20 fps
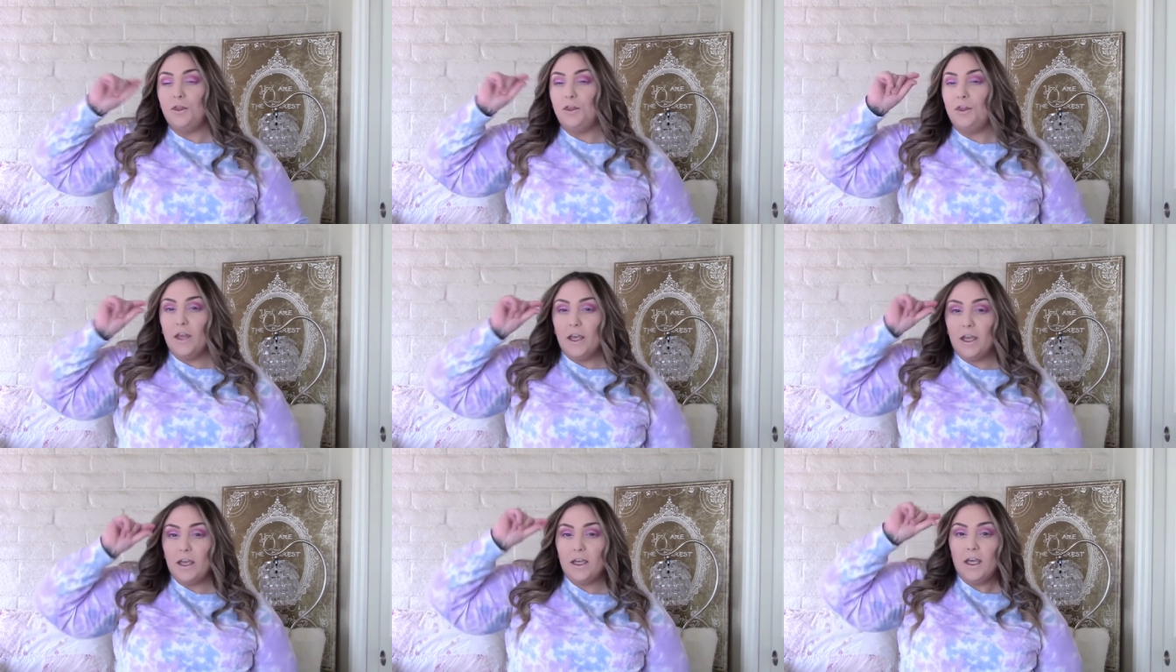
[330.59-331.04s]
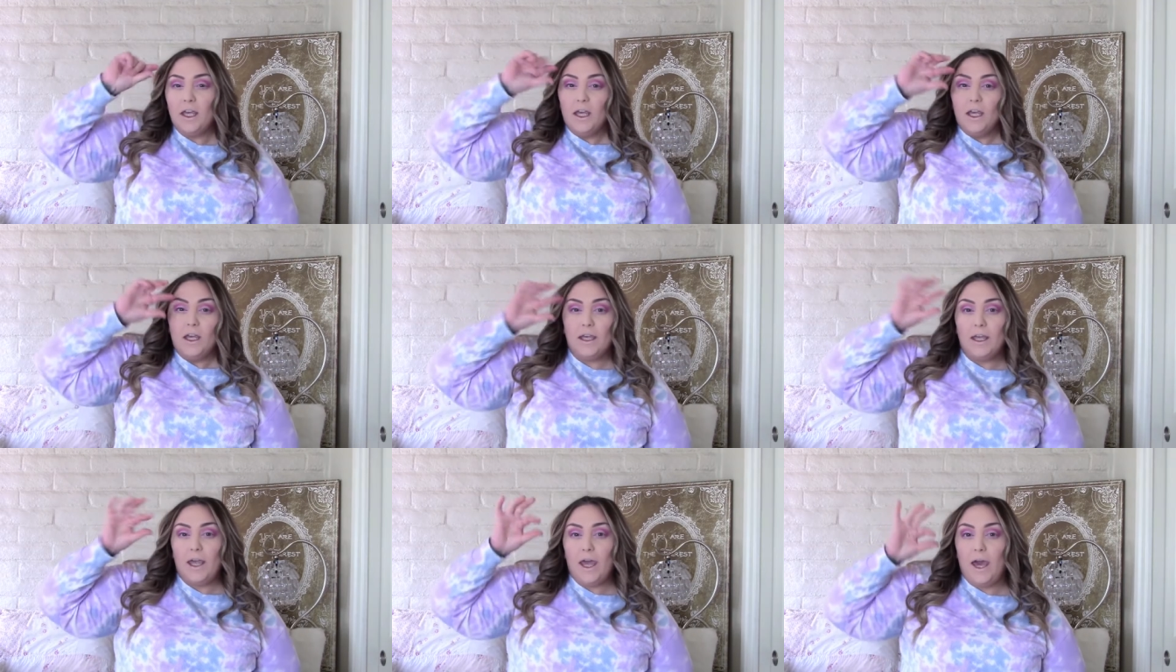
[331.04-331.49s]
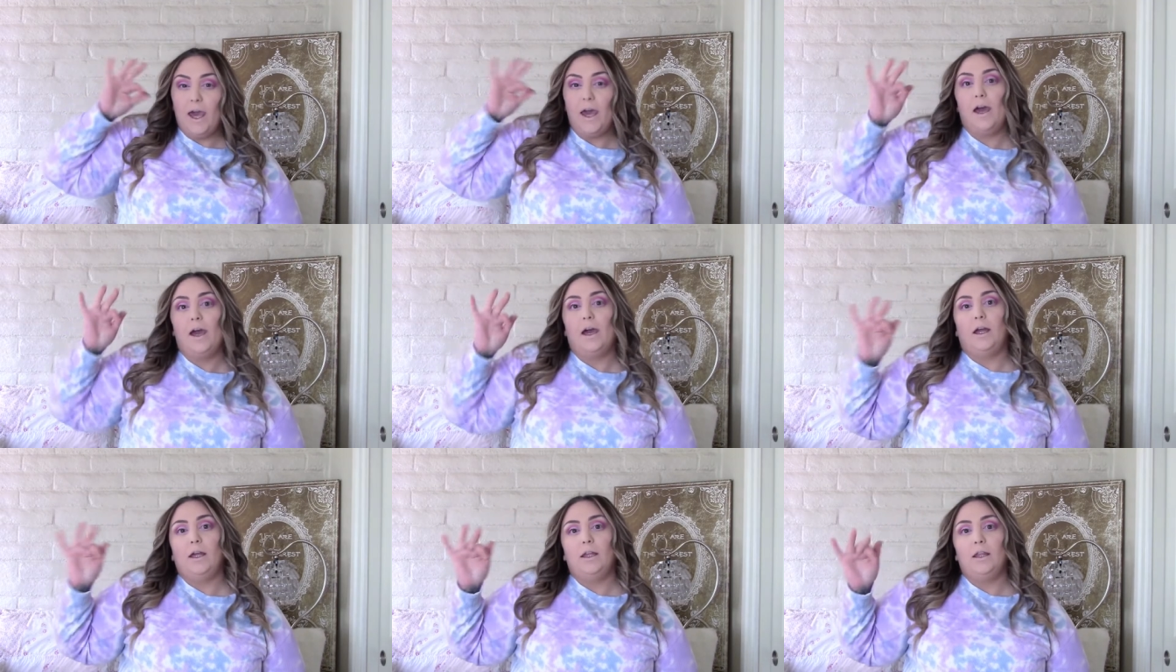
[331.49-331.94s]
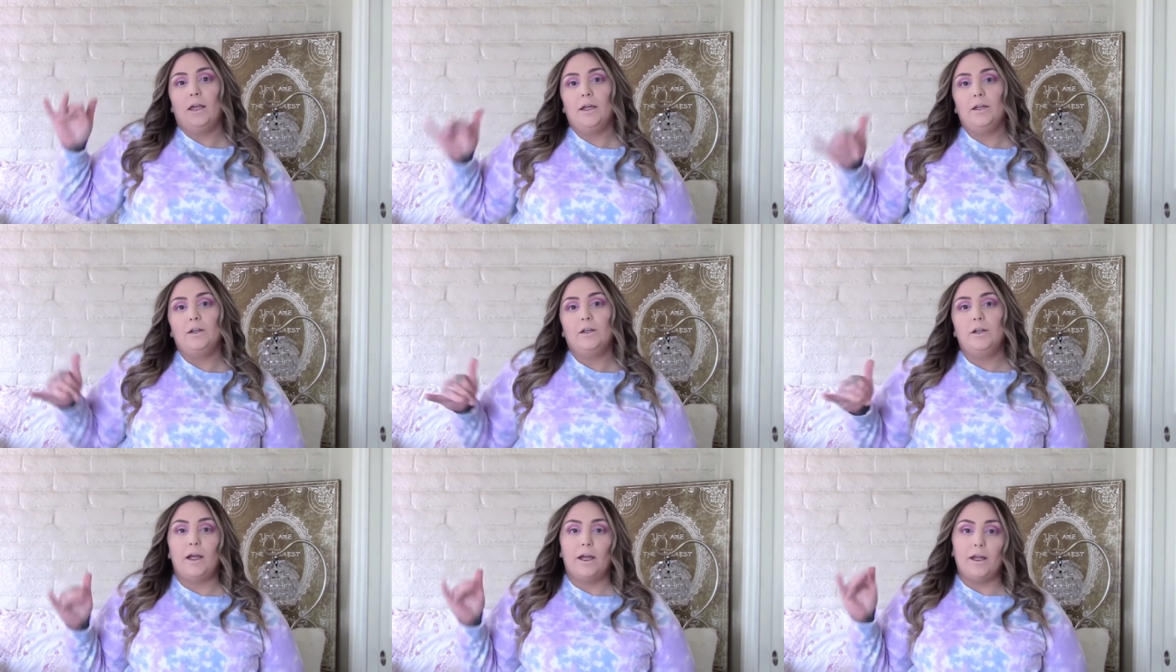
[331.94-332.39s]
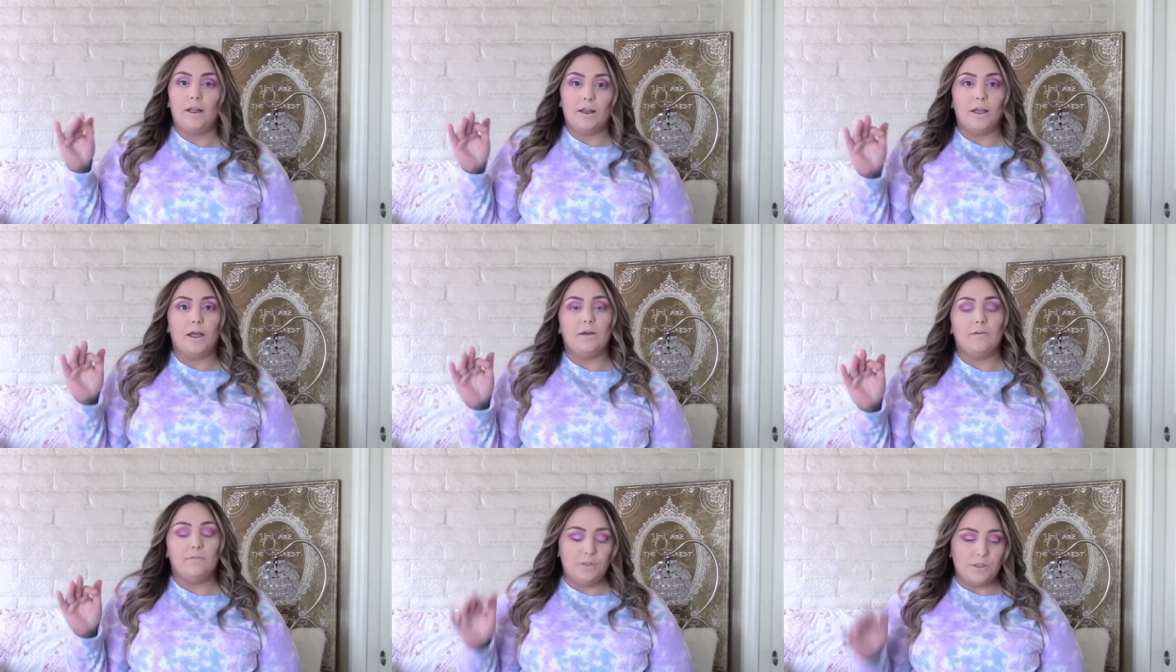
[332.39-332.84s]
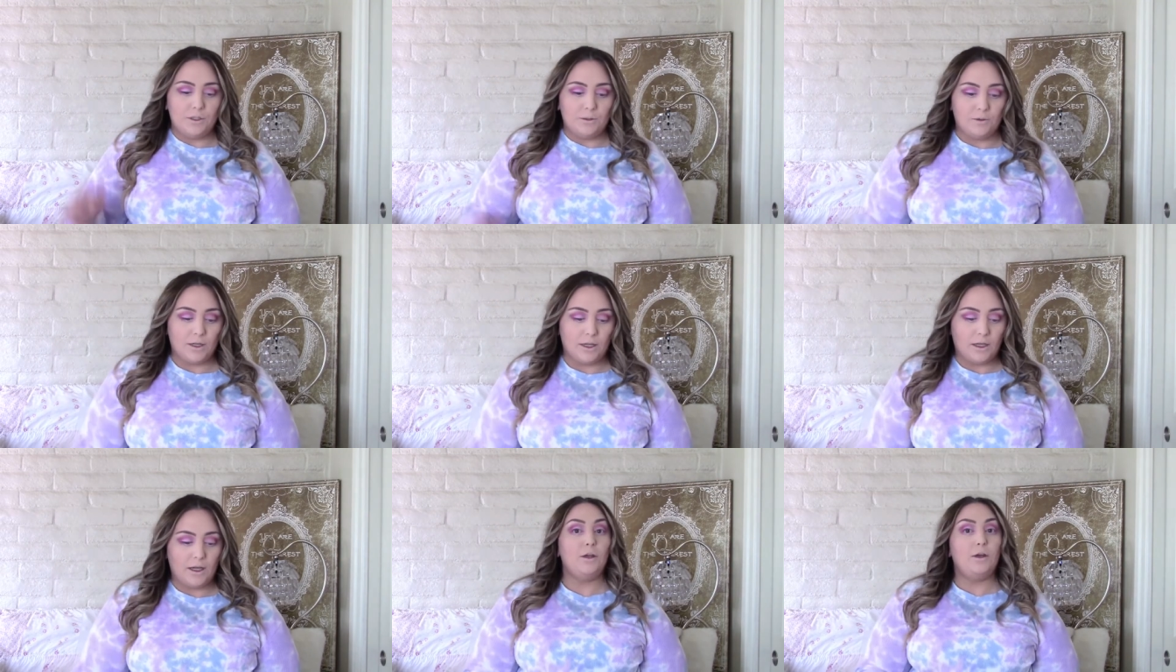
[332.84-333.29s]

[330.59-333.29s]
thick cat eyeliner I love doing.